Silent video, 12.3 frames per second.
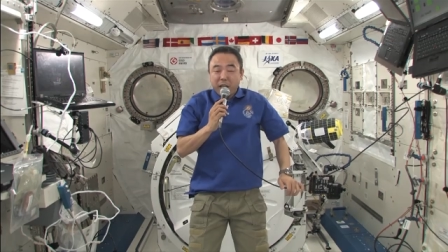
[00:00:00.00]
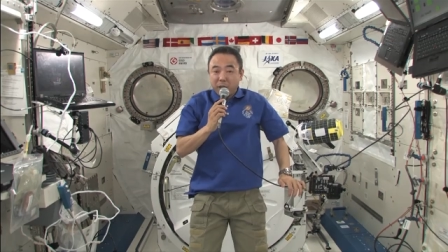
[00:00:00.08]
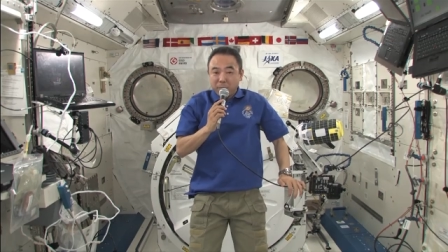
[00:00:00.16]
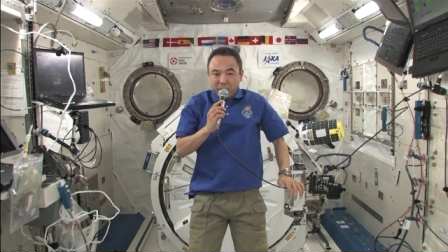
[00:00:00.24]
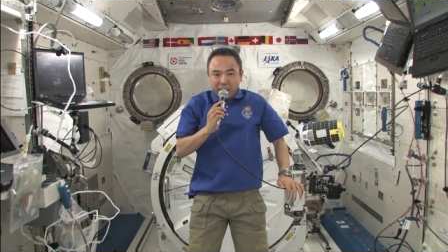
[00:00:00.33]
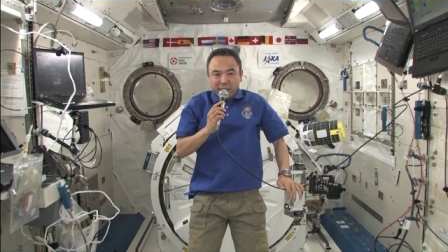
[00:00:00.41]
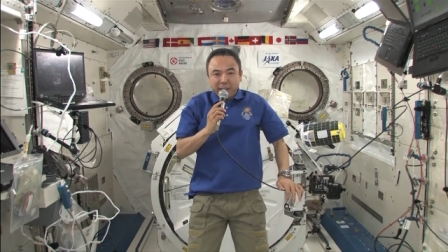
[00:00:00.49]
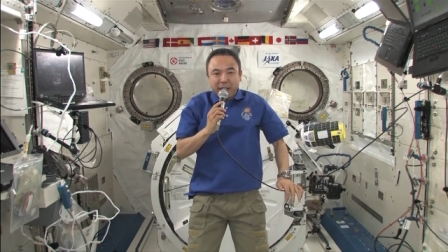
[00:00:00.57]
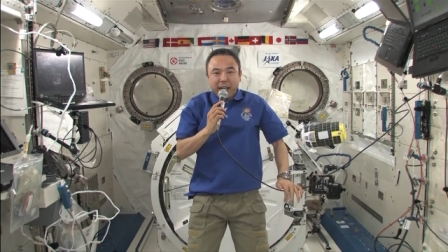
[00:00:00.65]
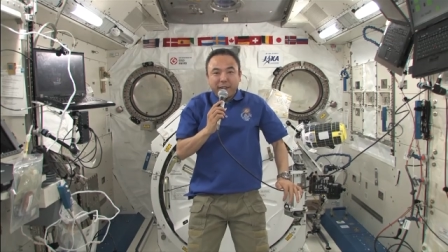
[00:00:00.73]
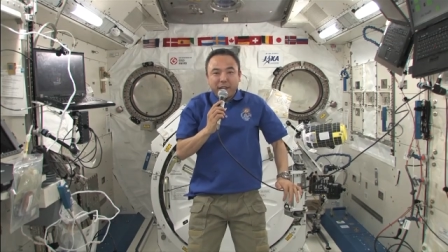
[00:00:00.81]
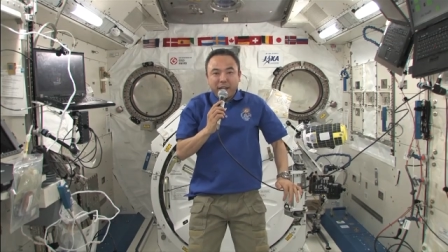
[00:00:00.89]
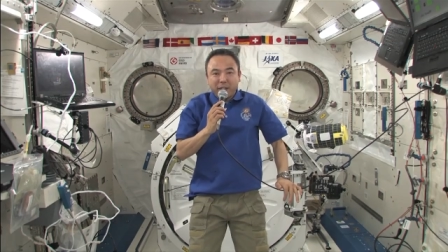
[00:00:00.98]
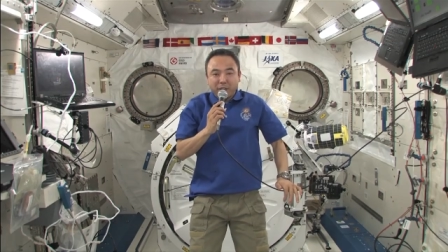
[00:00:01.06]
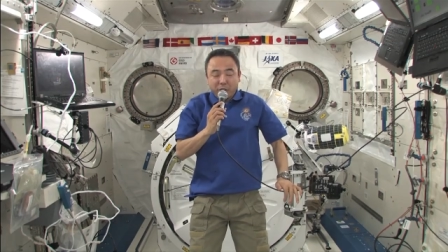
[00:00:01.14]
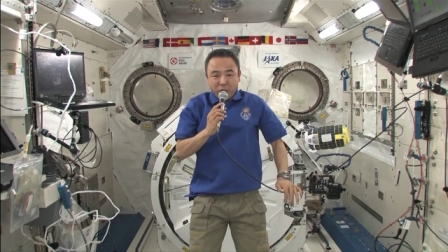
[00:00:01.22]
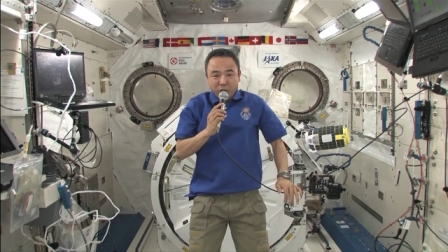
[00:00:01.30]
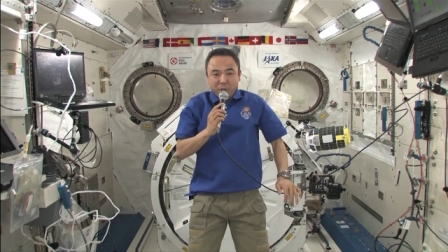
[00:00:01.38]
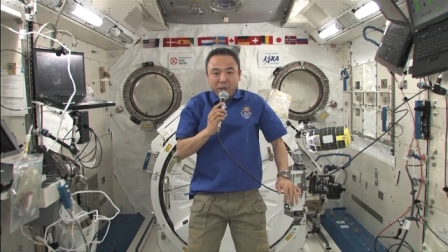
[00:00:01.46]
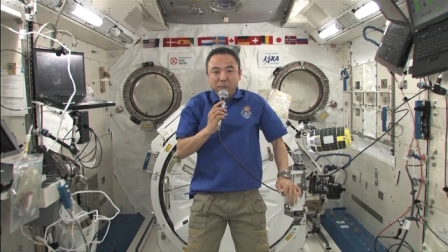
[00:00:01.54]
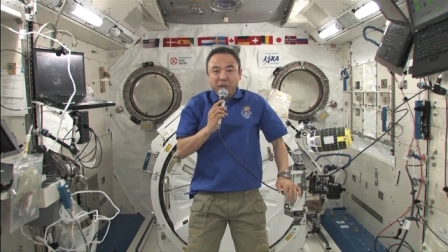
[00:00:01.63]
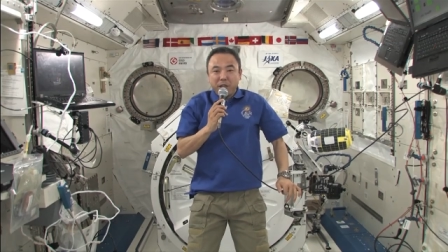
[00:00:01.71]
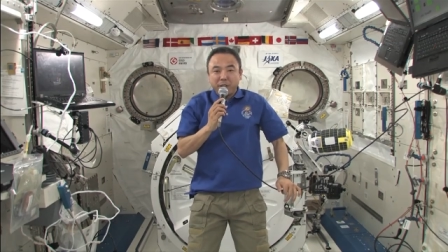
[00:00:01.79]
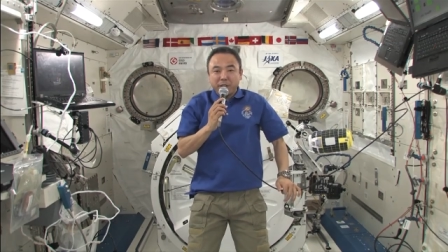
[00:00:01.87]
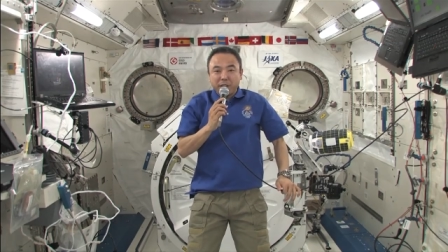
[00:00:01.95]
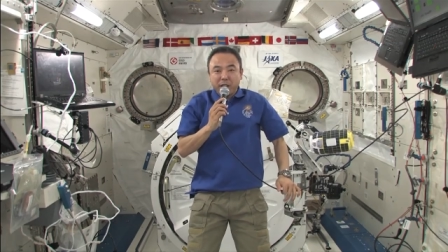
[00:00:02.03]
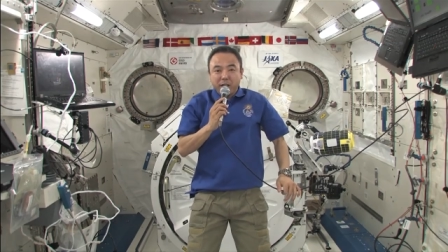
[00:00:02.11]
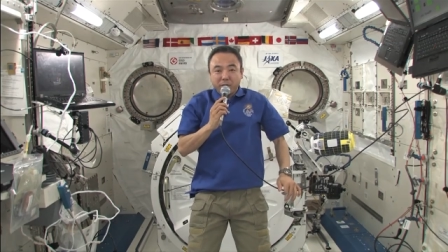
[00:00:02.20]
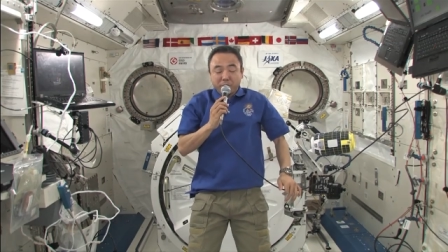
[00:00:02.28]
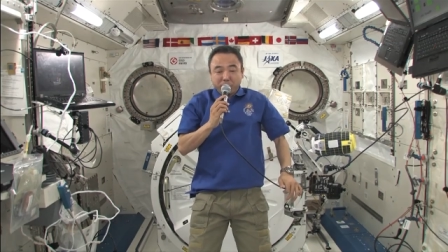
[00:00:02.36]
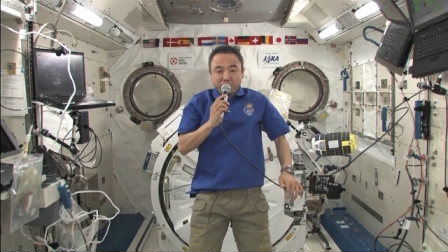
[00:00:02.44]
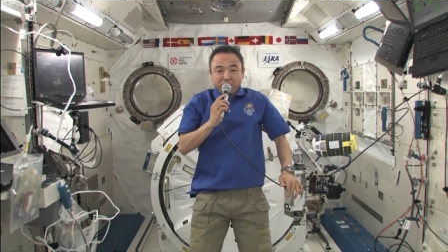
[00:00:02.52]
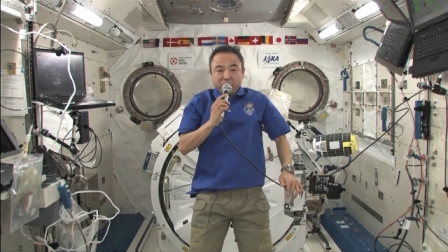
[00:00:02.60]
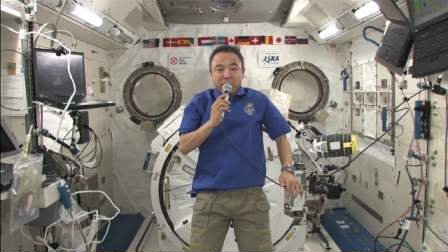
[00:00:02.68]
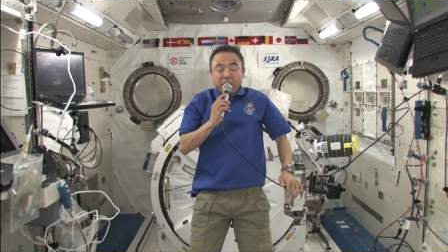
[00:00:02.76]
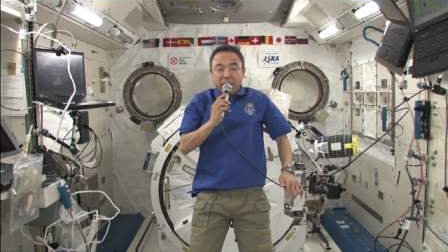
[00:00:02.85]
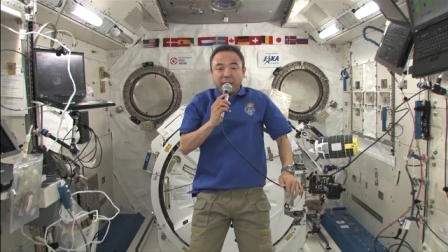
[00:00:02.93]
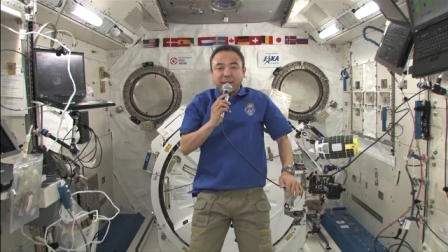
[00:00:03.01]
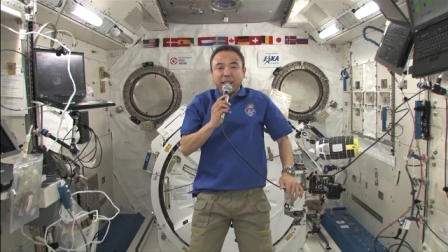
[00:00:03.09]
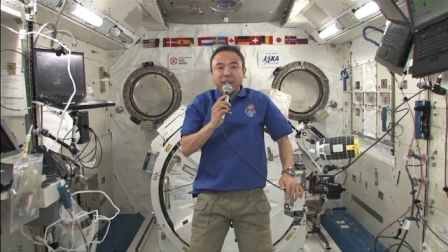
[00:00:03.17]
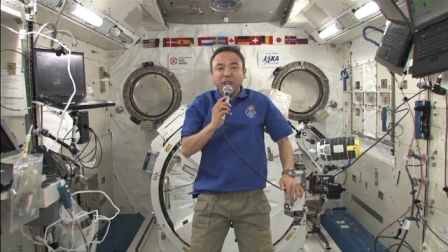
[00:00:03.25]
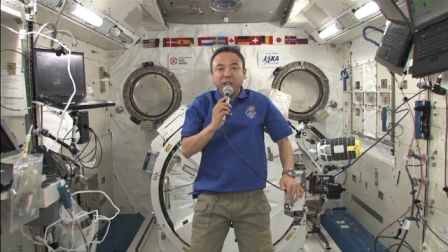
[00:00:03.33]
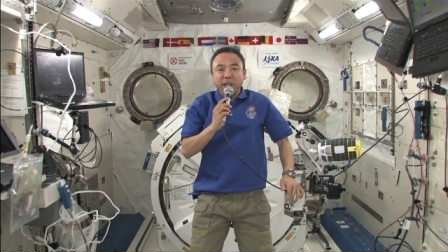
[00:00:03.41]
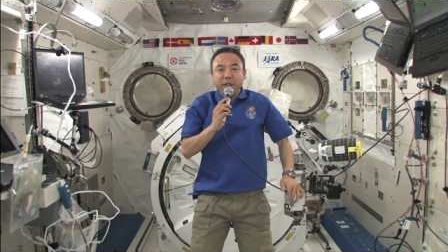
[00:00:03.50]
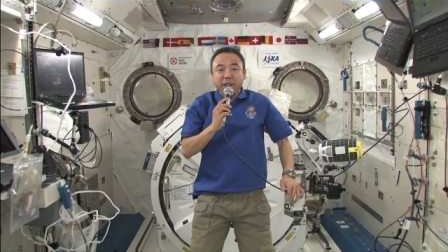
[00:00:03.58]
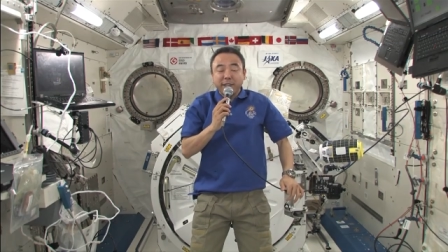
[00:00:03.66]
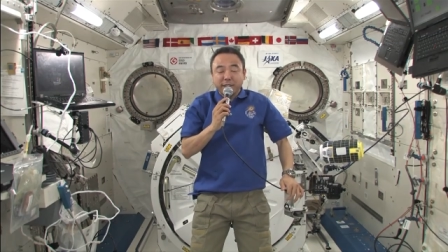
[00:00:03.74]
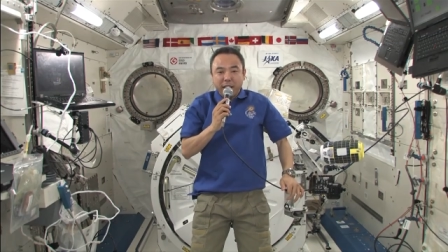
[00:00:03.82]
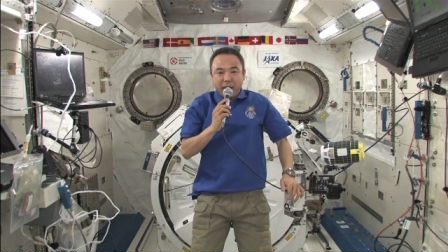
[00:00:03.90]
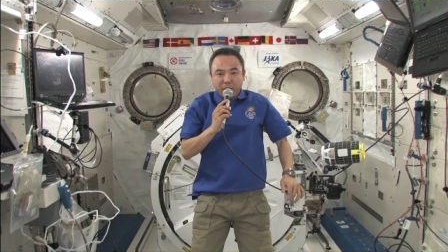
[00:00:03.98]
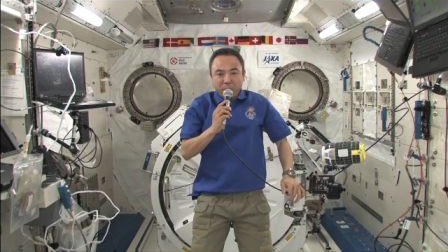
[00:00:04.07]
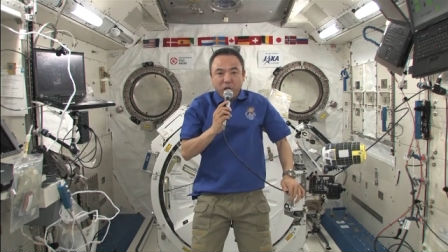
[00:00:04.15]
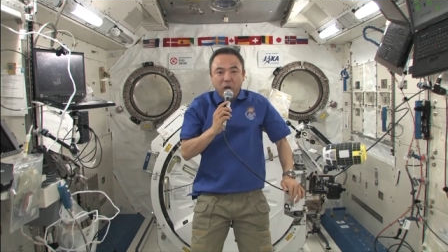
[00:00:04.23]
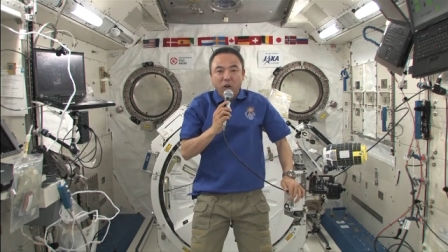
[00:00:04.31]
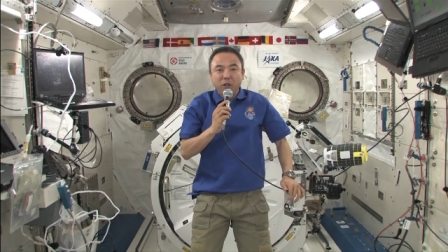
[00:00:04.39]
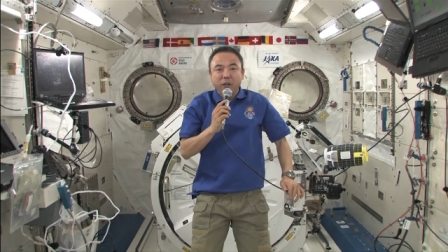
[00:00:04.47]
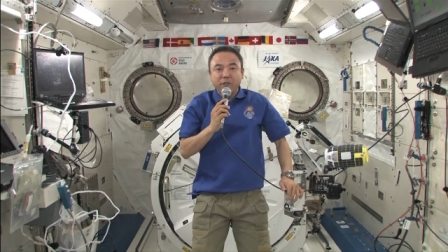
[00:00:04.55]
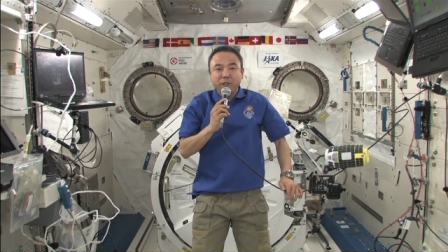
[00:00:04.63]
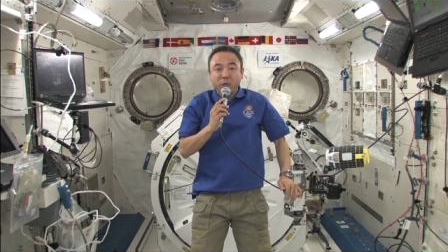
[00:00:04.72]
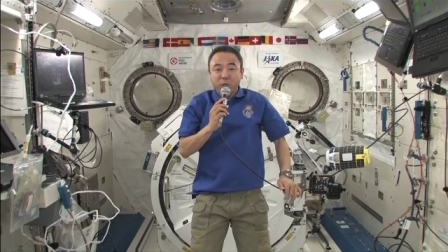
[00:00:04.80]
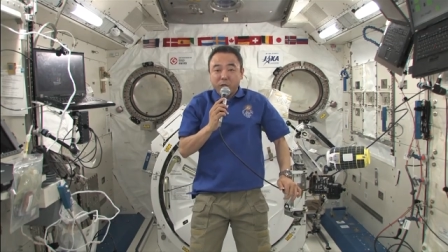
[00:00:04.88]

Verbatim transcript: And plus, I think human beings are essentially the same all over the